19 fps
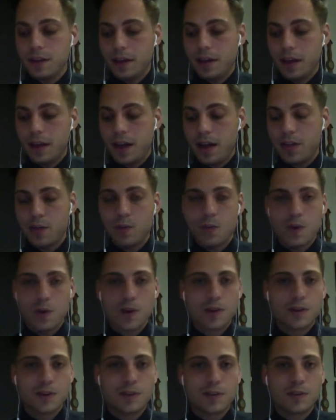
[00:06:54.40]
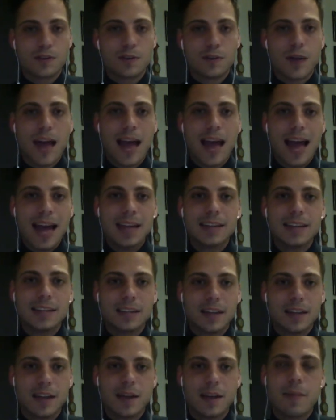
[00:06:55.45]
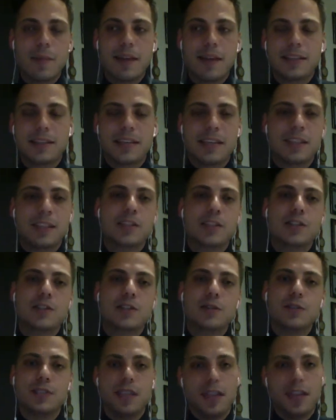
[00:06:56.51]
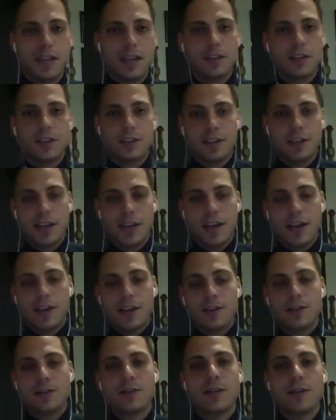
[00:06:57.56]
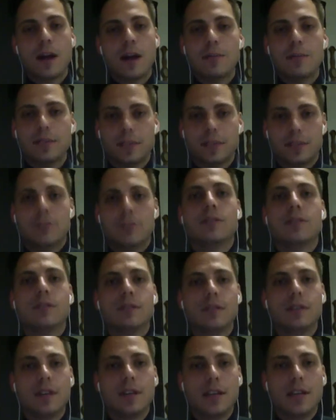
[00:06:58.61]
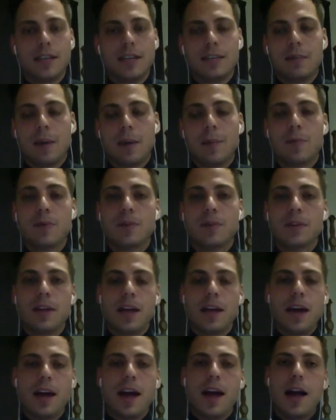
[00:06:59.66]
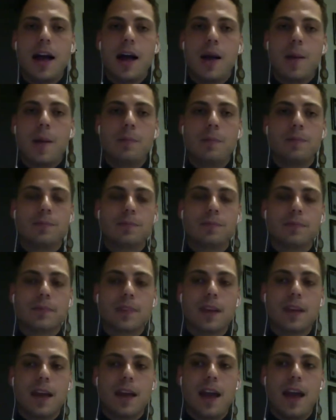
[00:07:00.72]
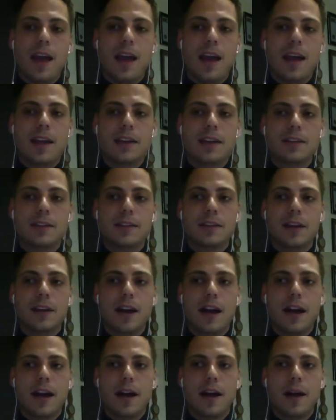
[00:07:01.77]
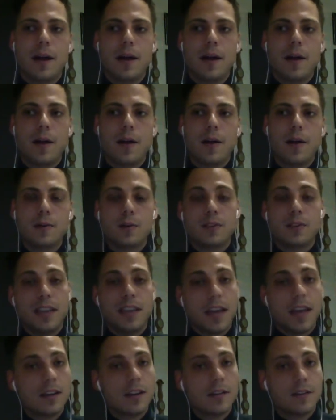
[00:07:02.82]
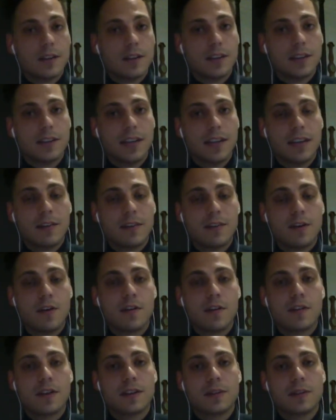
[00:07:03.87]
other workers who had basic English to teach, to upskill these people. And towards the end of it, even offering some